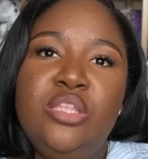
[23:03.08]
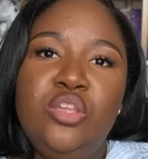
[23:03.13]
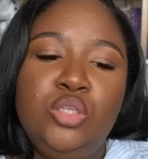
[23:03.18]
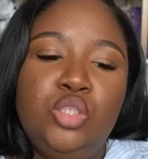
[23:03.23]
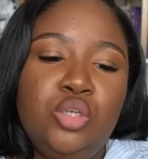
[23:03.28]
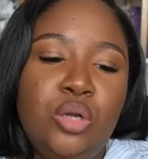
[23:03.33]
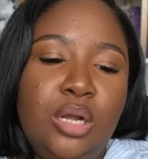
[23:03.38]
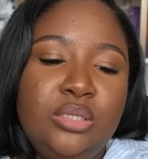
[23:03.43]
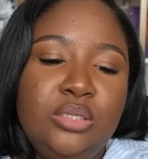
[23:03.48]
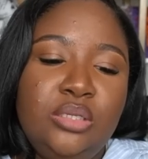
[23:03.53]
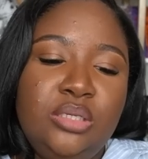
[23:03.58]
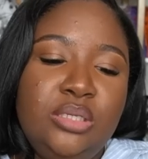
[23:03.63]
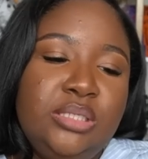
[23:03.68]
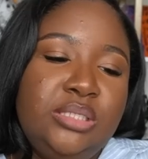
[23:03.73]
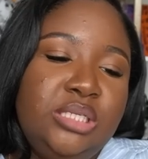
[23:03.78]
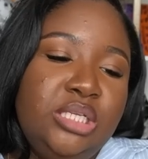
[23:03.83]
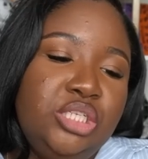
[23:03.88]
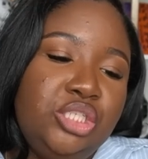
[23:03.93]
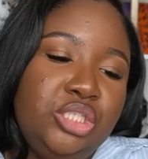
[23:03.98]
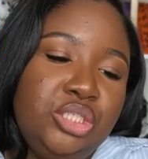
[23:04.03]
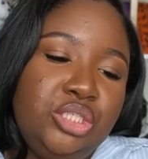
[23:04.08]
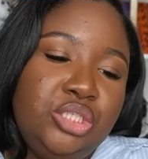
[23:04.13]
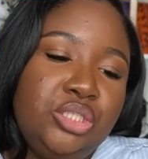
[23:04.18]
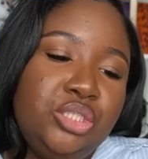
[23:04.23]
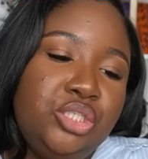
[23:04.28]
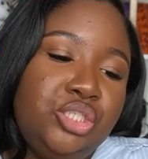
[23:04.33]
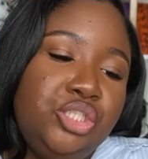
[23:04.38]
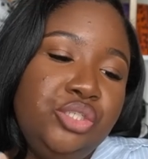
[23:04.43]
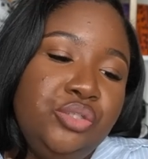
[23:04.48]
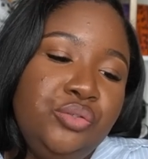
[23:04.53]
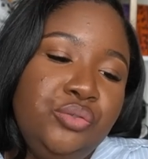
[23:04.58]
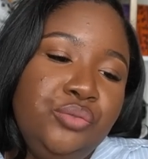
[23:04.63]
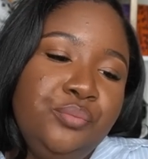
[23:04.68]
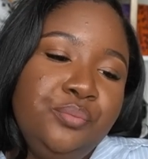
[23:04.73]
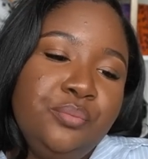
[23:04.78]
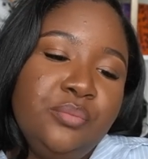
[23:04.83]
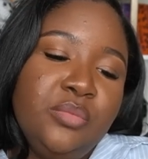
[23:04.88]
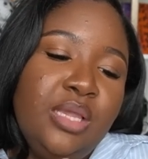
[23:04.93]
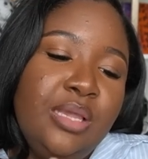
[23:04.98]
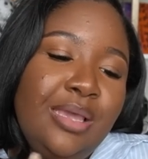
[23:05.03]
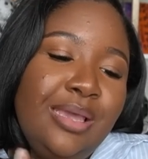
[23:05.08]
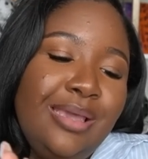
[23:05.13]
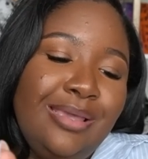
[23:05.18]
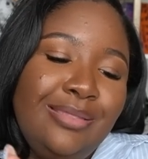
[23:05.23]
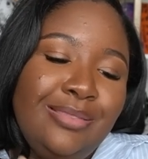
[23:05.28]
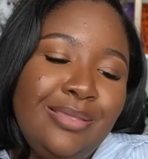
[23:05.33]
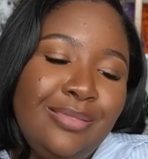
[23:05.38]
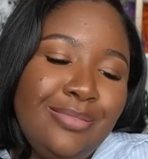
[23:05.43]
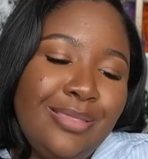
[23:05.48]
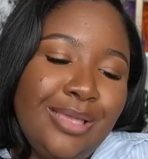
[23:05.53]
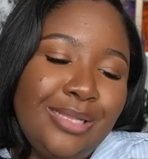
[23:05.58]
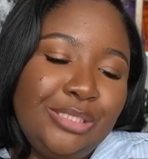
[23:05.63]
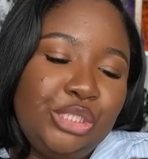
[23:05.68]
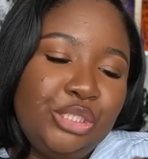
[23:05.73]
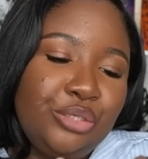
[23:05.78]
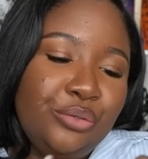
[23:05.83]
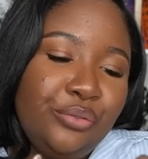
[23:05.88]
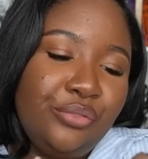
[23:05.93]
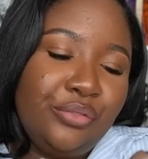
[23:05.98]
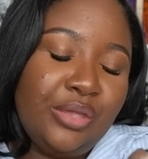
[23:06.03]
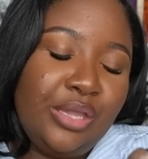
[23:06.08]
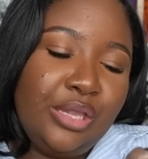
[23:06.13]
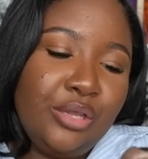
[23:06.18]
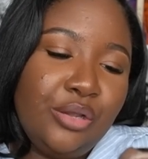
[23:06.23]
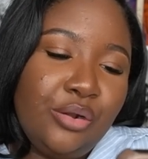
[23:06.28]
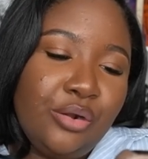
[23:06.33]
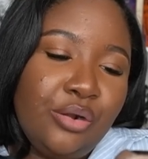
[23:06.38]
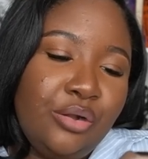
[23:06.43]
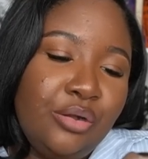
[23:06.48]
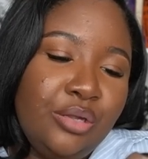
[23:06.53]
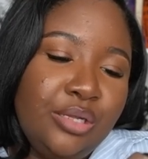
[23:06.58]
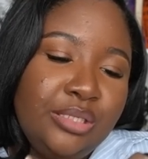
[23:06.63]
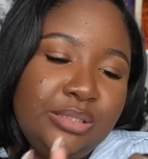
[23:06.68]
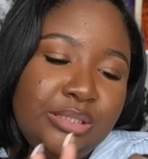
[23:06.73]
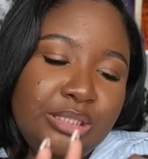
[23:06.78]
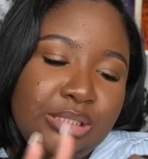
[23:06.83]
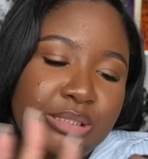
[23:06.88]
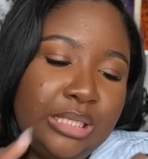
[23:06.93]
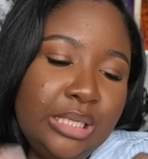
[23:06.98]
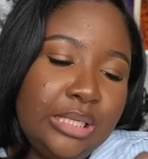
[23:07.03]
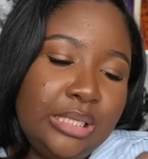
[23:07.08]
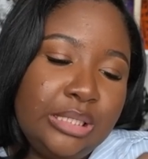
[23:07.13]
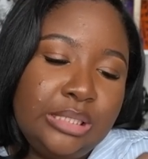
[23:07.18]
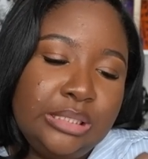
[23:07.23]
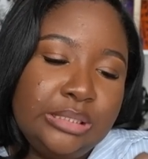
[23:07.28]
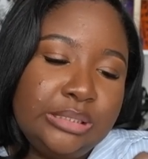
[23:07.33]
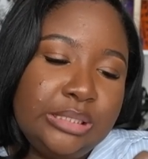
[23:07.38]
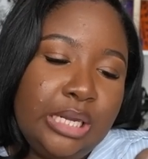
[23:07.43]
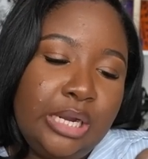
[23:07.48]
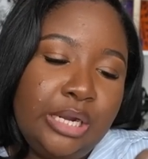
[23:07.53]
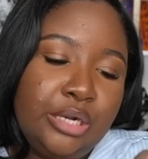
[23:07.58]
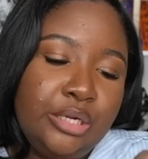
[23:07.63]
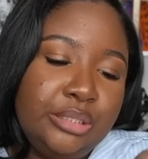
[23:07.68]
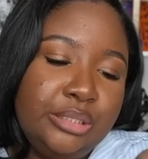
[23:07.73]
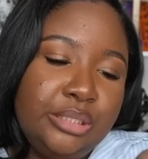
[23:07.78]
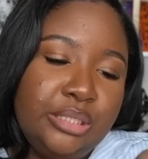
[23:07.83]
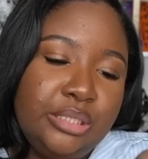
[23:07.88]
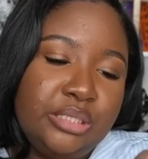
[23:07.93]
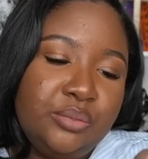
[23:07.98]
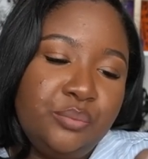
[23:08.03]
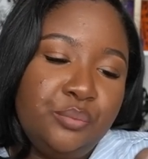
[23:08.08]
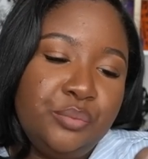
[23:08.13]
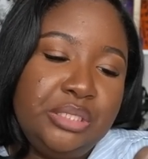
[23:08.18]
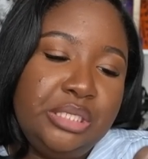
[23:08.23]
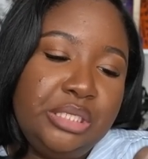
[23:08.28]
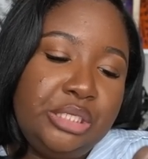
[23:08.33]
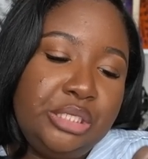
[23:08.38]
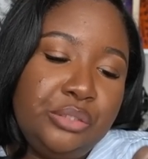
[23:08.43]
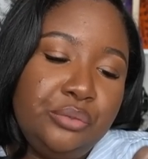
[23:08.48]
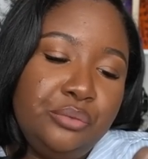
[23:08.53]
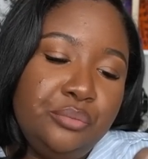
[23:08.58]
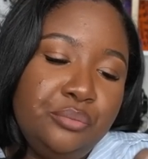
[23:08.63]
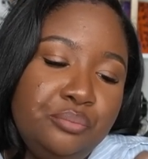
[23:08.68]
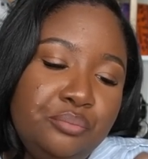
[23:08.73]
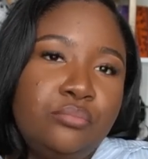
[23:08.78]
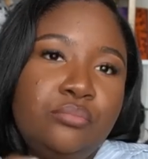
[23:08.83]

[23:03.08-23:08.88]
then you draw a little attention to the shoe, and then that's your thing, girl. It's just like an entire look, really cute.